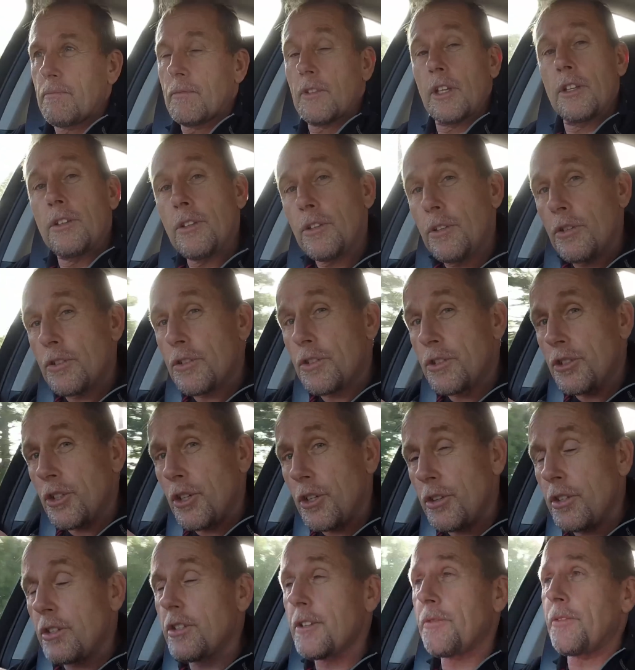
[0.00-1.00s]
Can you
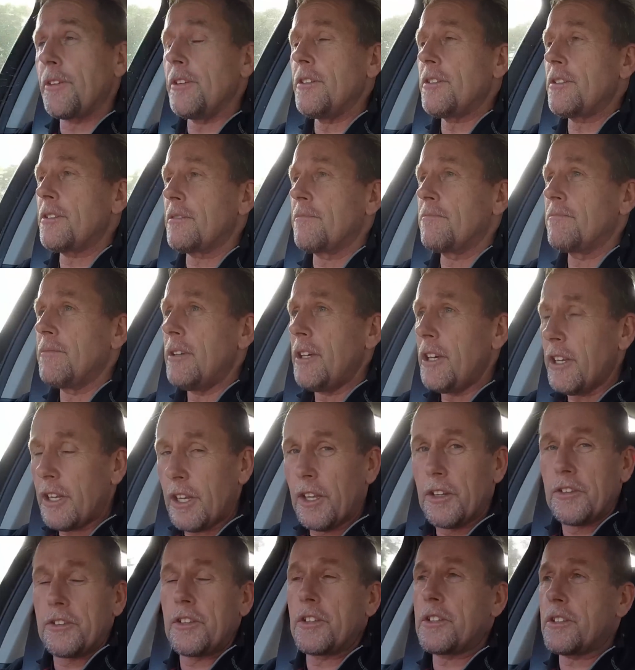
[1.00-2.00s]
discern the difference? It
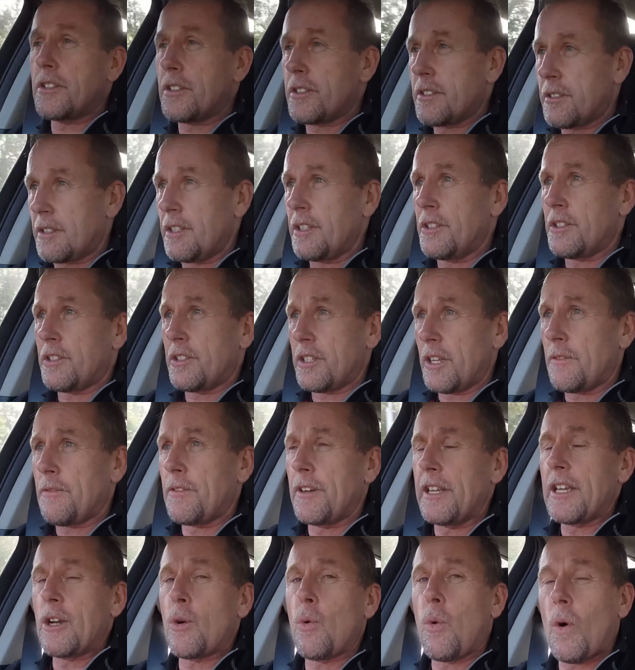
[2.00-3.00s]
is. It's
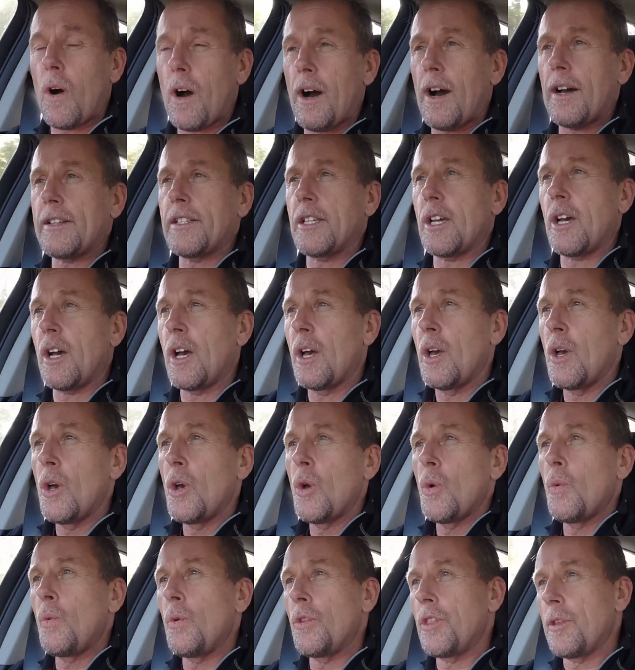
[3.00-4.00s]
definitely quieter
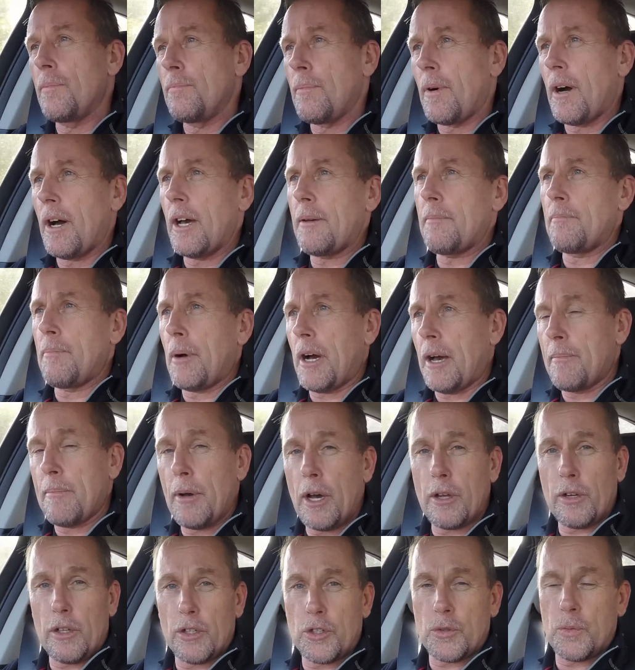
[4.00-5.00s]
with the
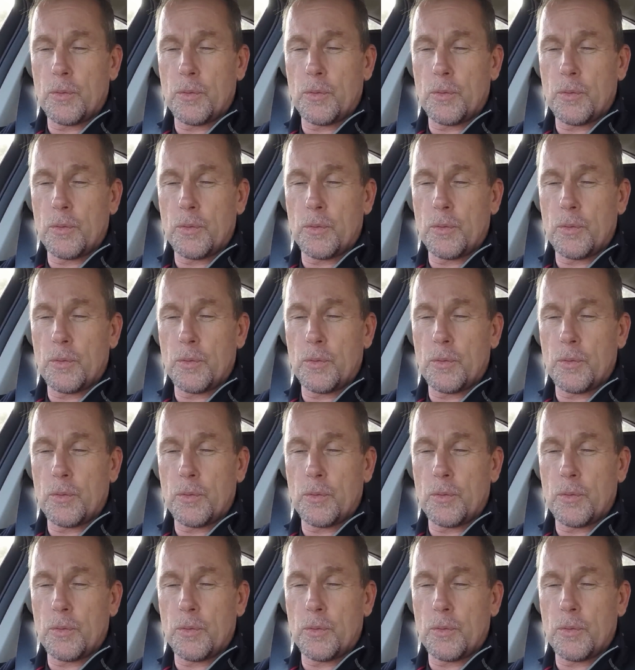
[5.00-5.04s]
bimodal